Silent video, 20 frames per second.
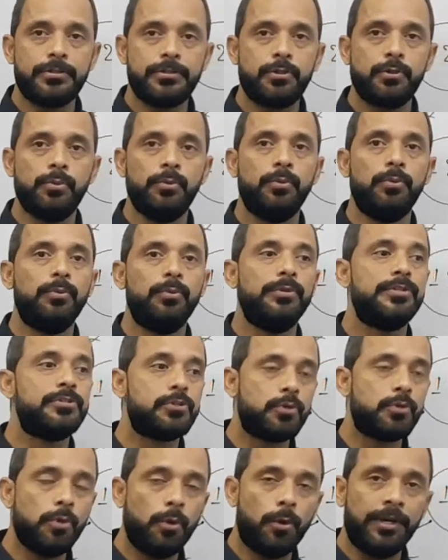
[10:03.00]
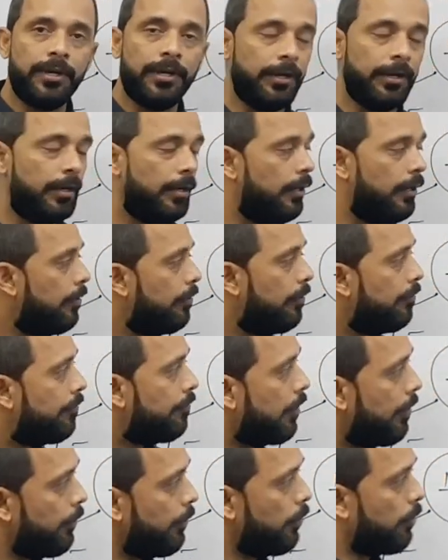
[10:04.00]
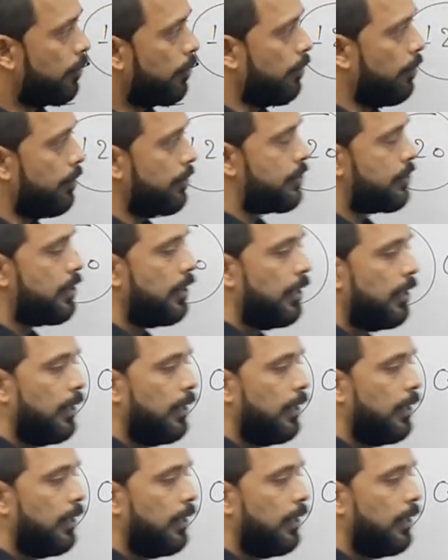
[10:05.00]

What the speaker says: to score here from your course.